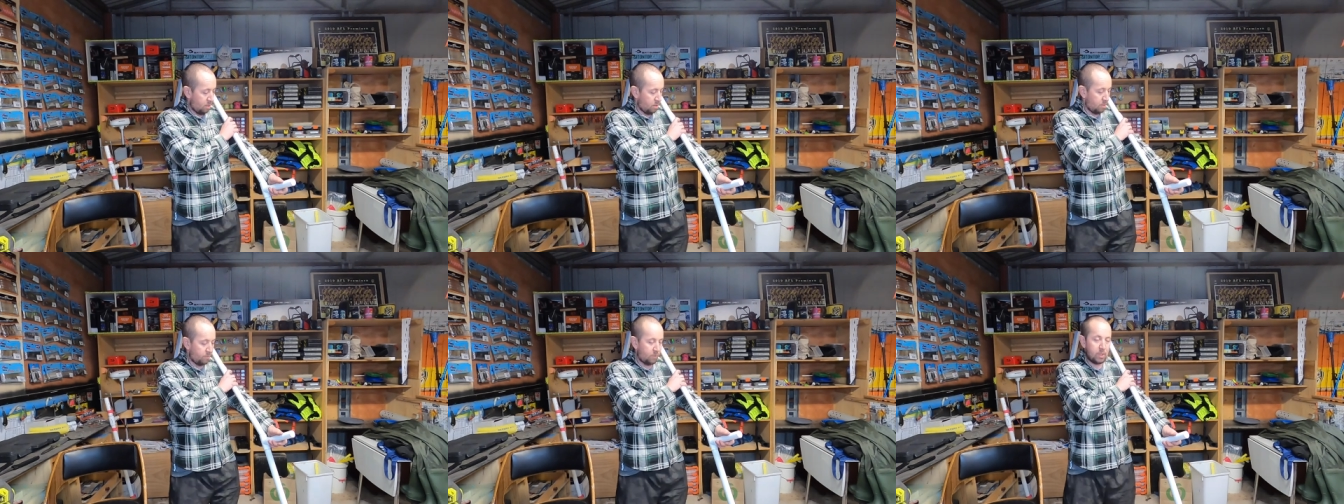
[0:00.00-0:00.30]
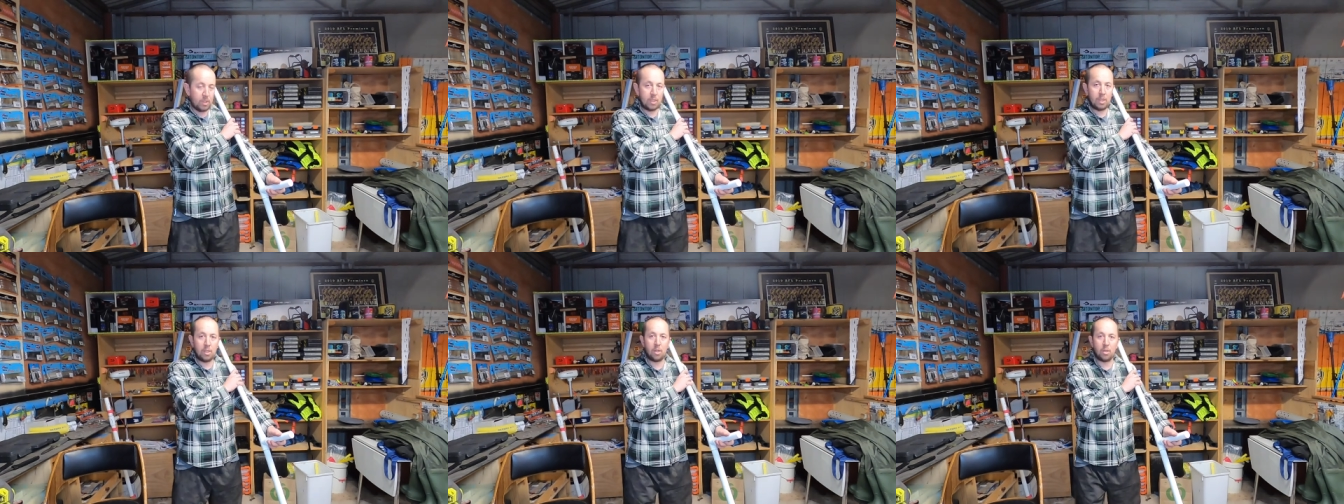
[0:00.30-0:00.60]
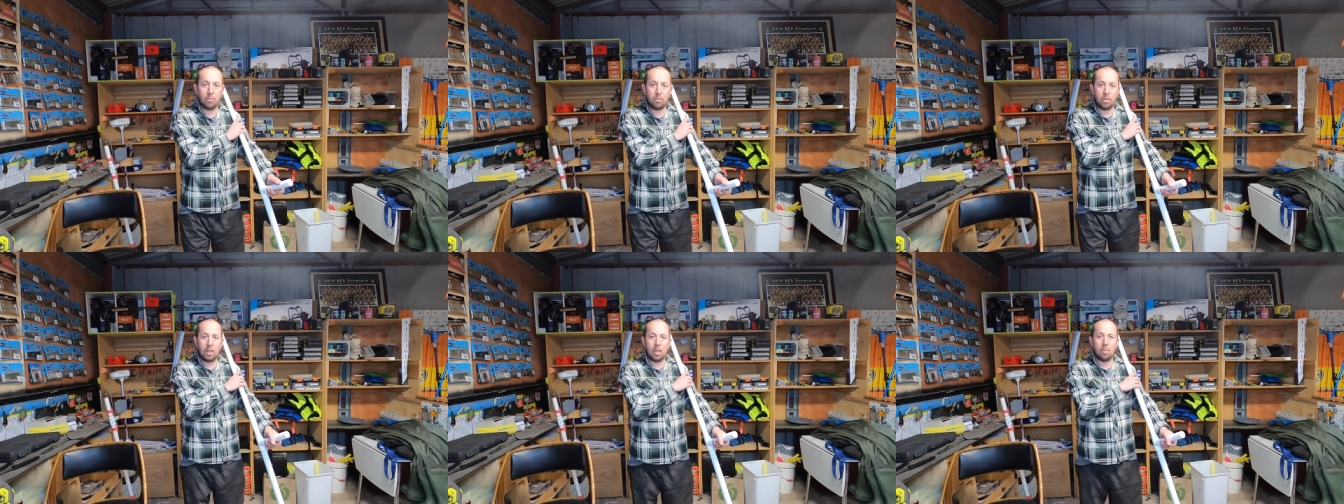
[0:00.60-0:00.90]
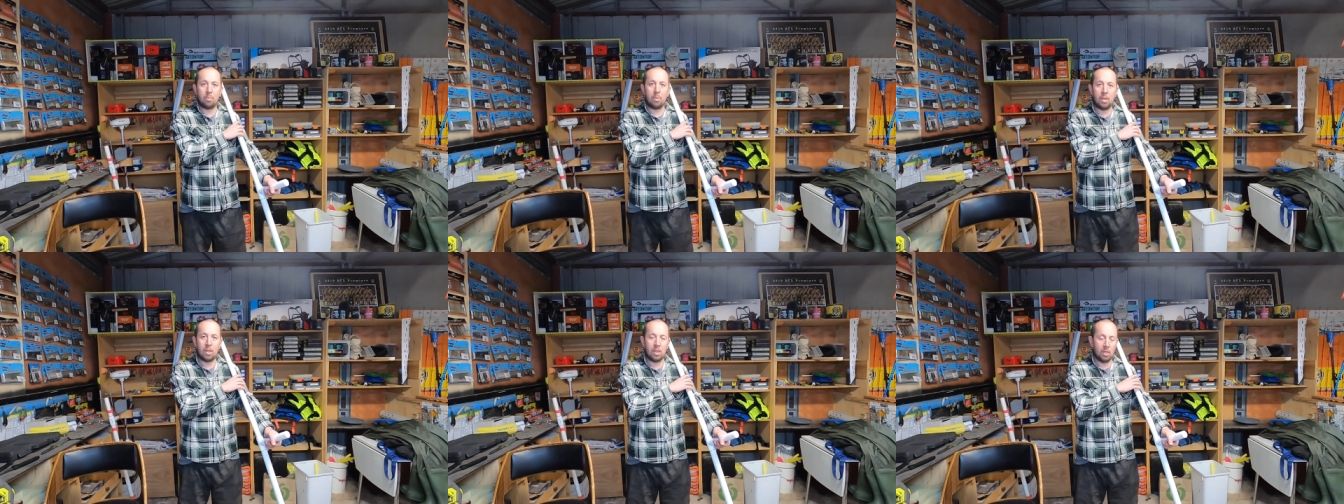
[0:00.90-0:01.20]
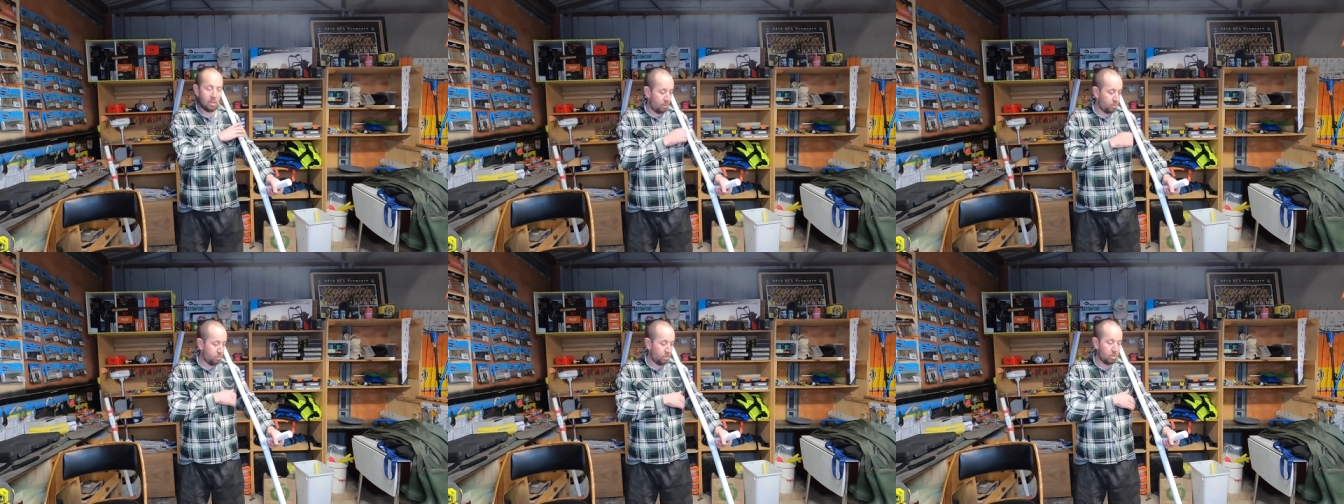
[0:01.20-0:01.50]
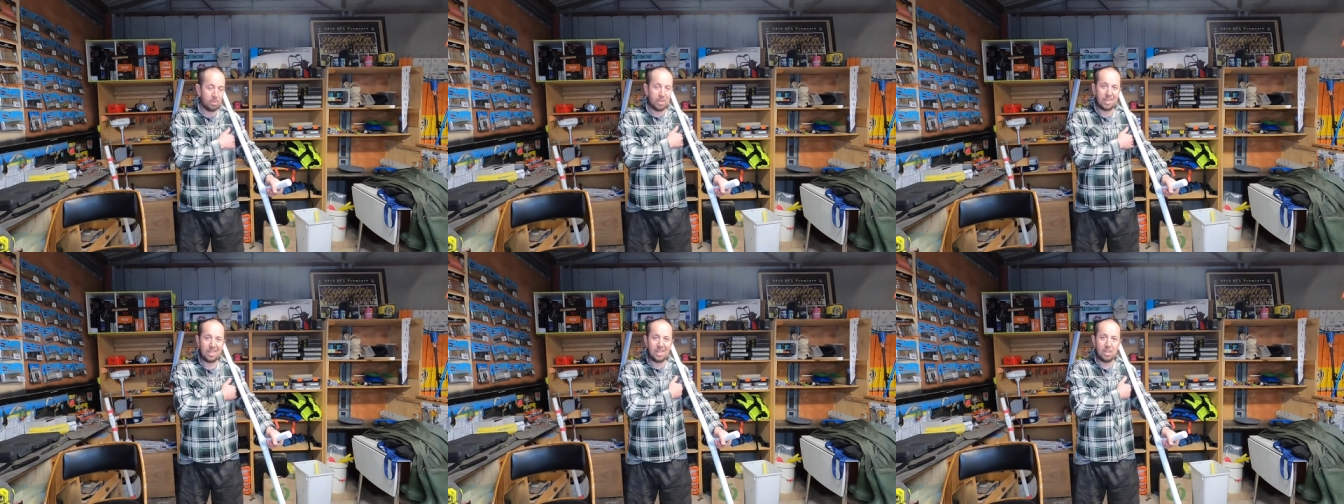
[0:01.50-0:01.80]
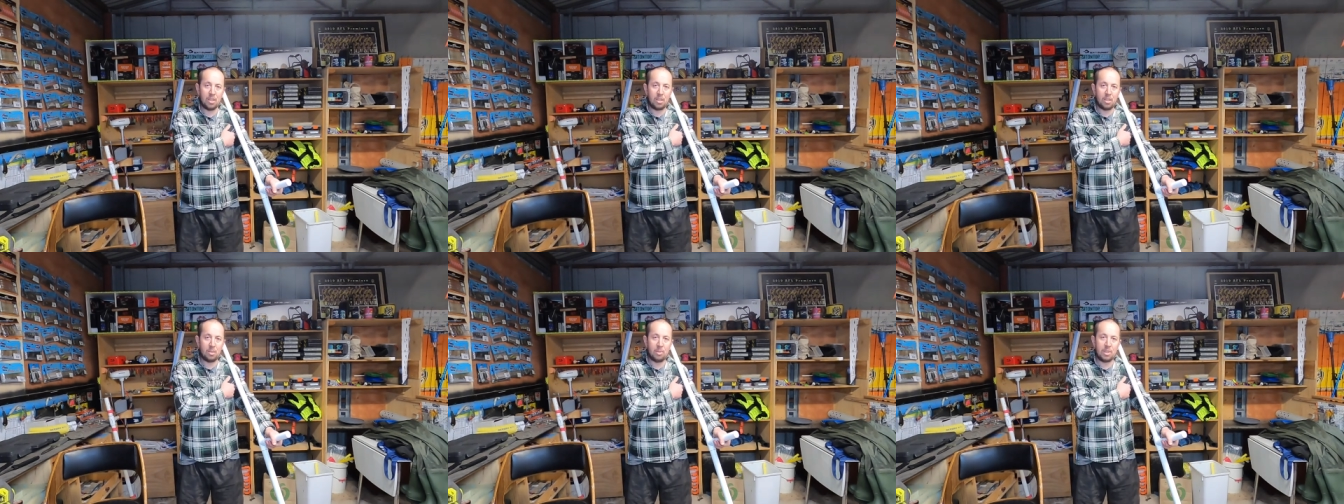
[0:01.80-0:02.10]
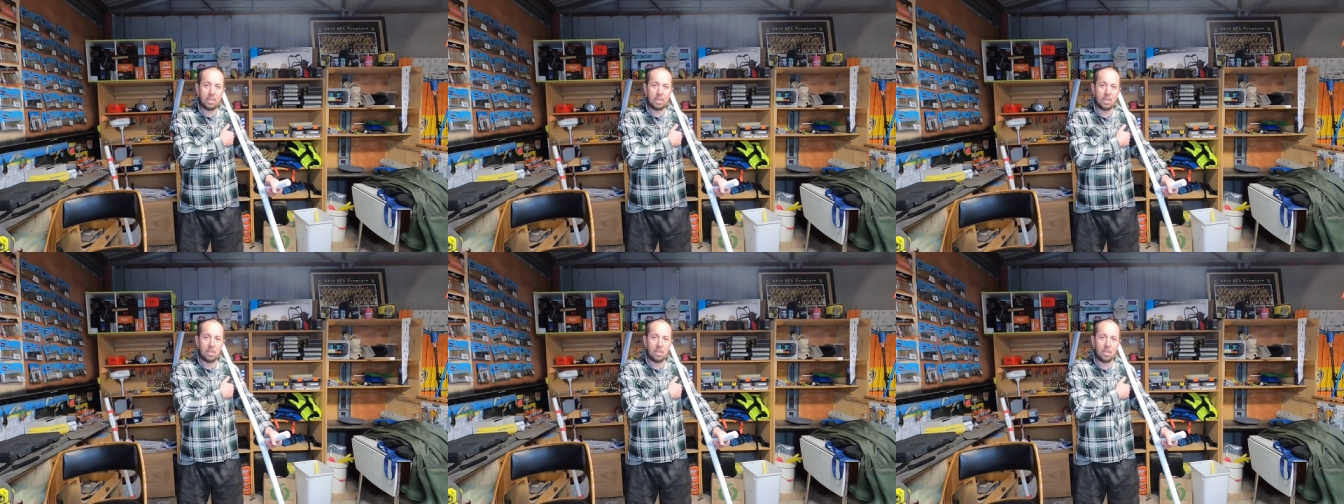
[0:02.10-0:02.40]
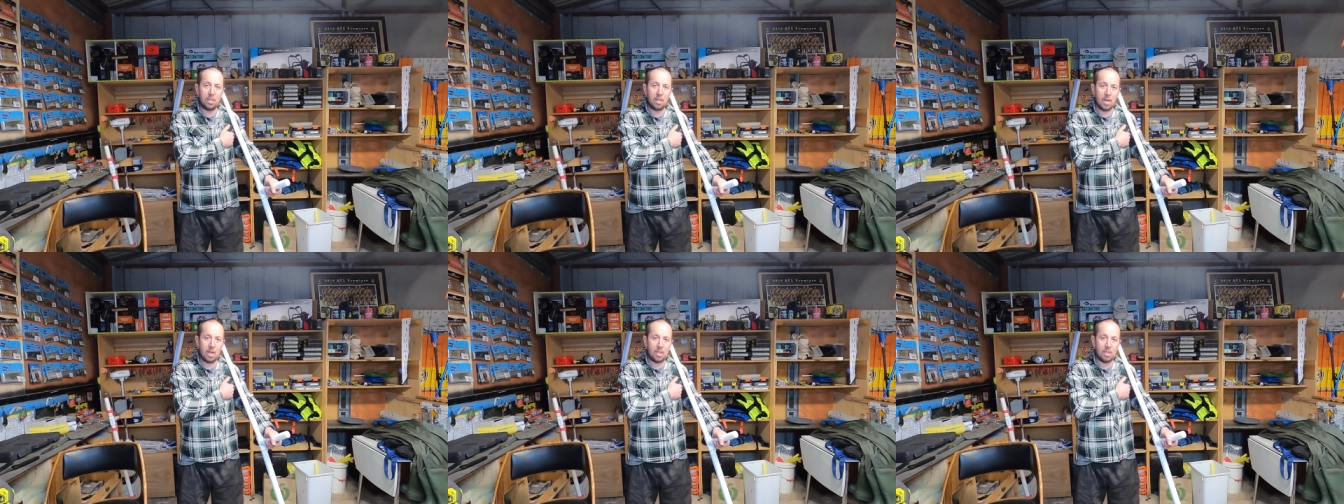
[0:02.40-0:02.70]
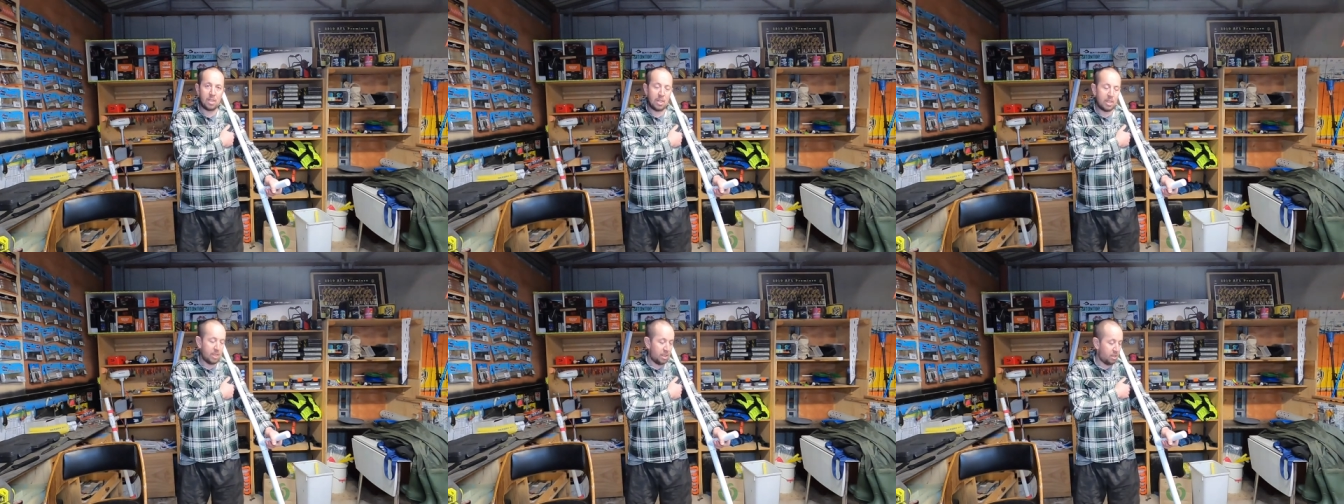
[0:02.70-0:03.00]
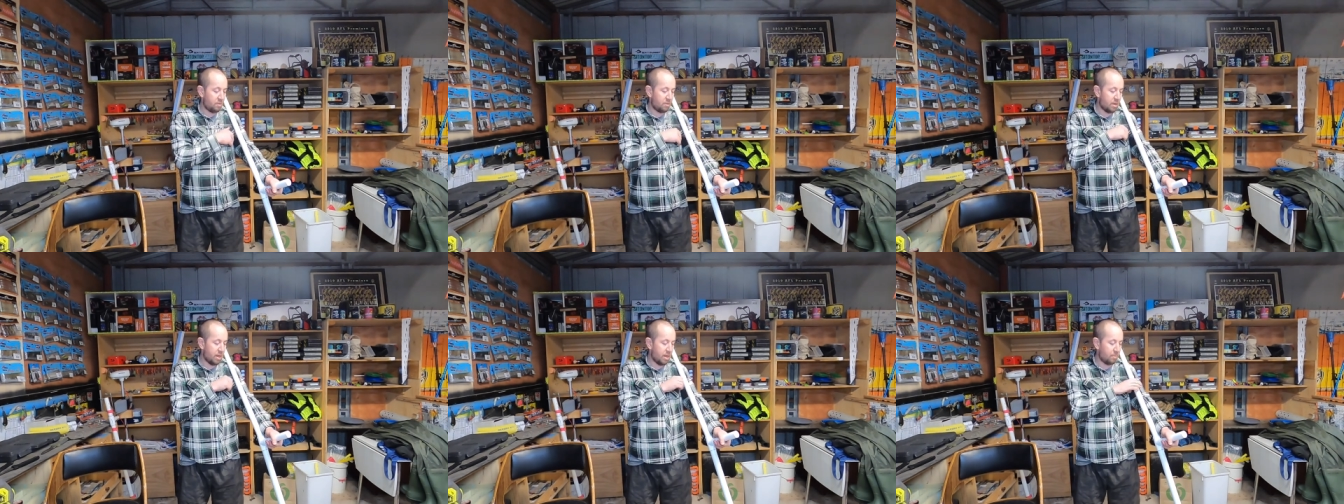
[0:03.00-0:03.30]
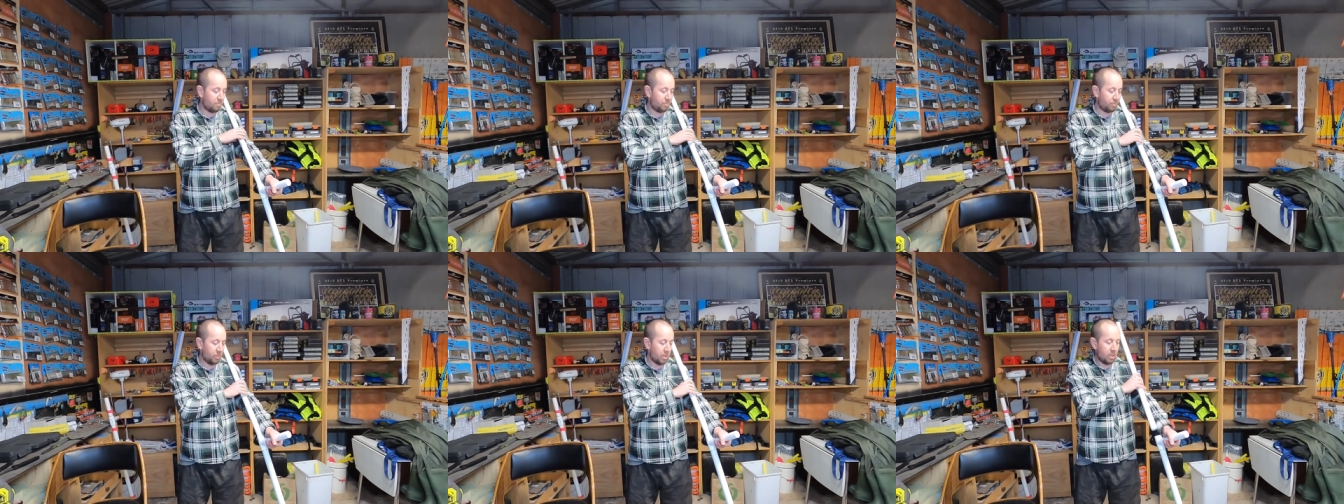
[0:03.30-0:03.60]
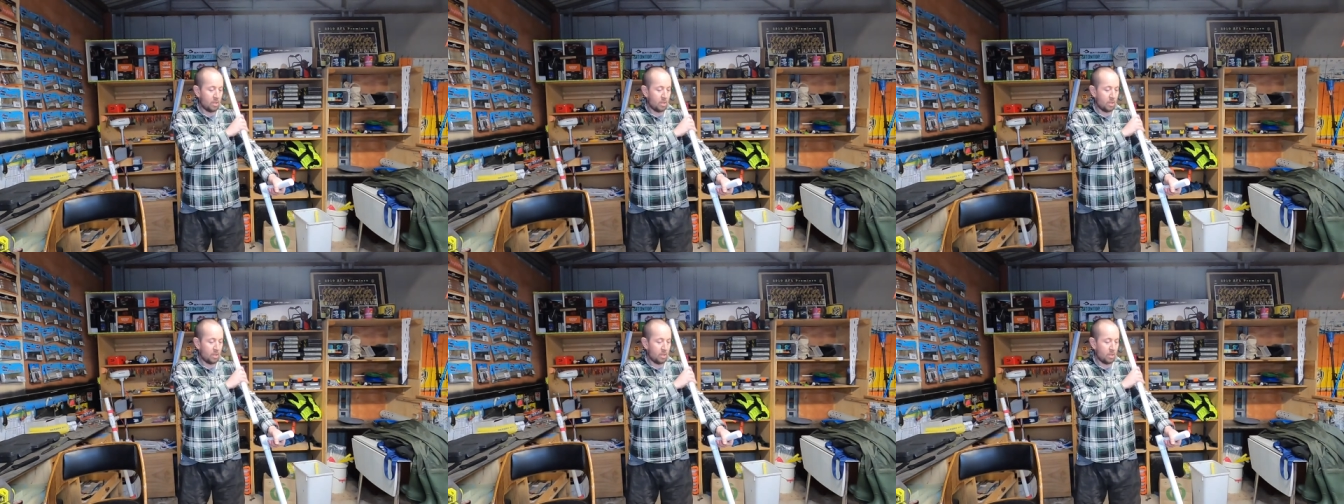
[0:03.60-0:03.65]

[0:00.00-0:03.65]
Obviously you don't want it up here, you want it to be sitting underneath your arm.